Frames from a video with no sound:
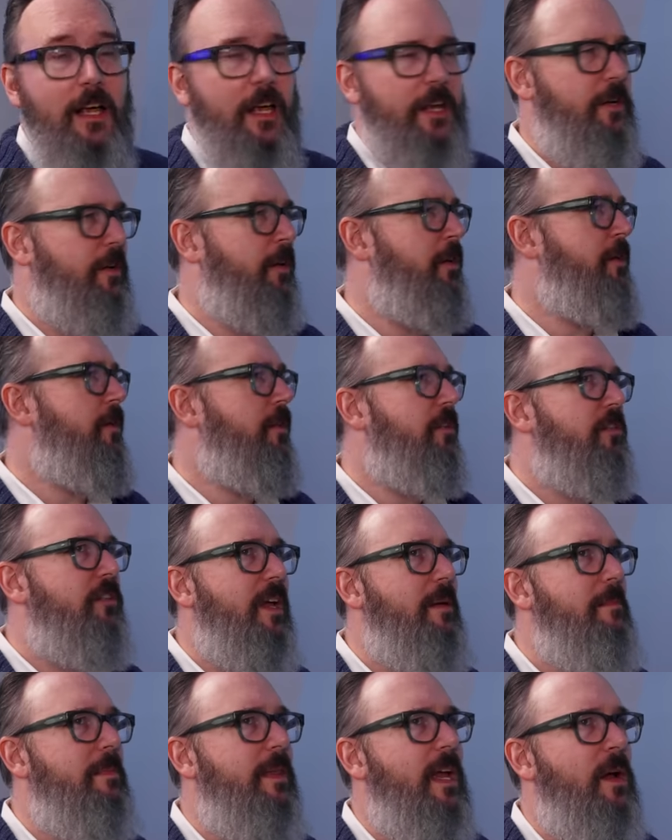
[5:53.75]
You can do the
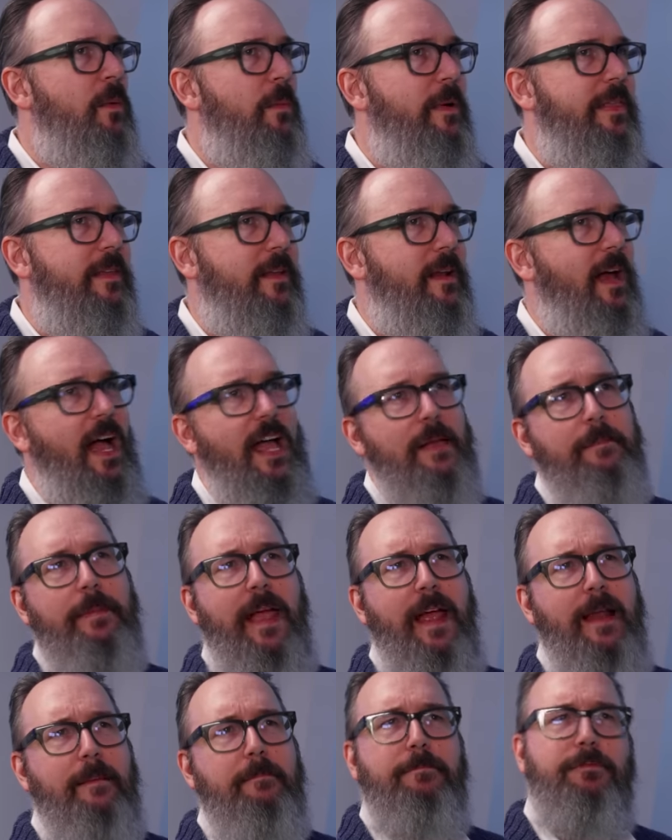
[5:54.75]
same thing with an
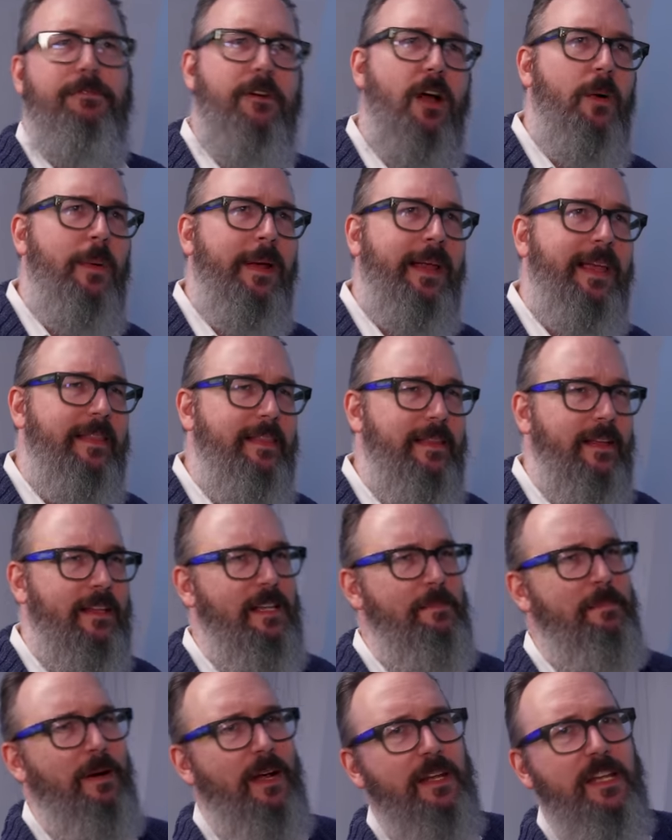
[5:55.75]
iPad Pro and get the
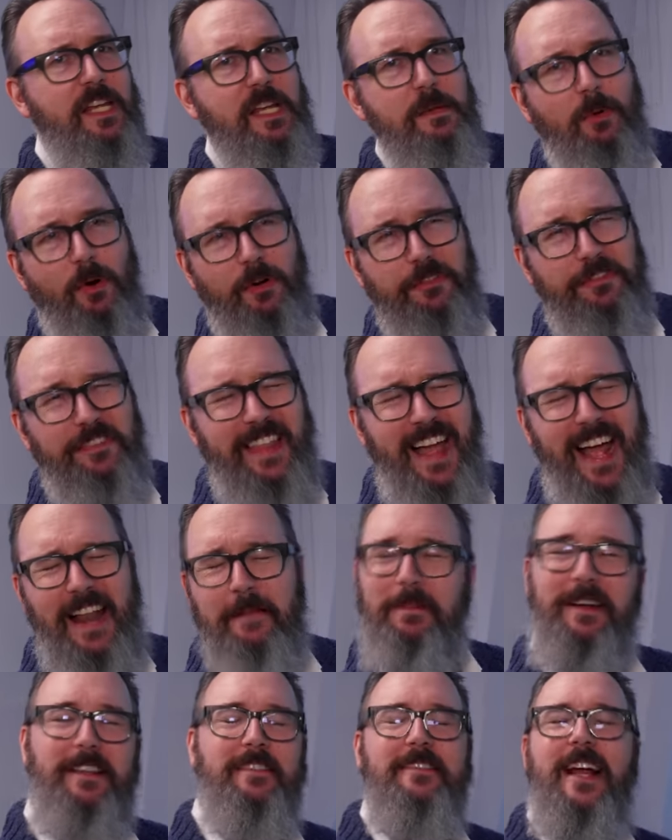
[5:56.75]
clip-on keyboard for
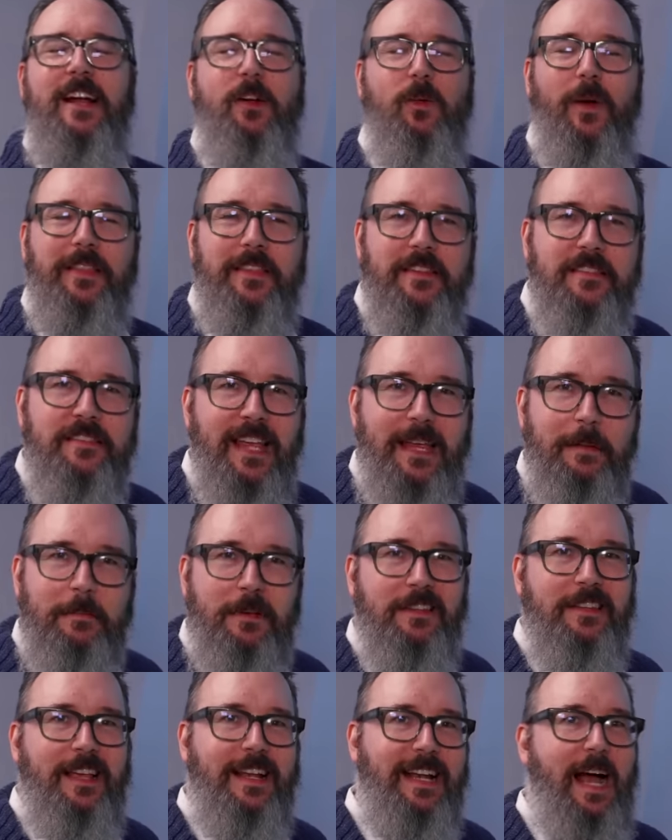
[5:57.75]
that, but it's not quite the same
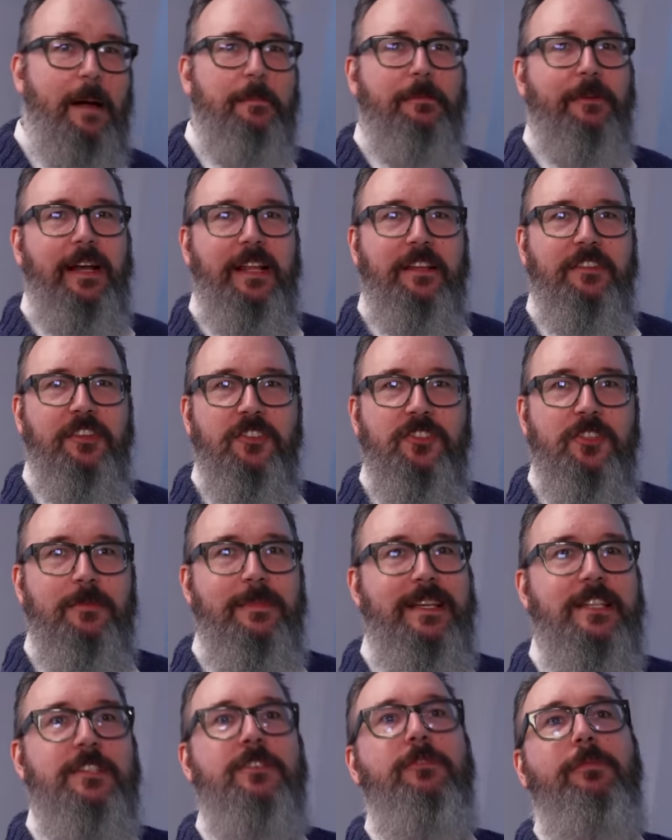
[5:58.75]
because that operating system
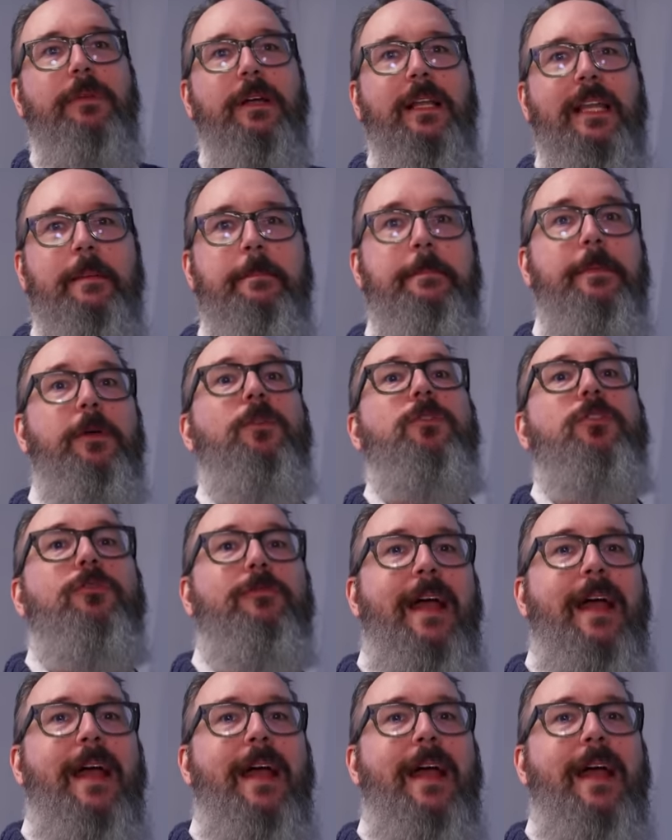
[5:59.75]
isn't really built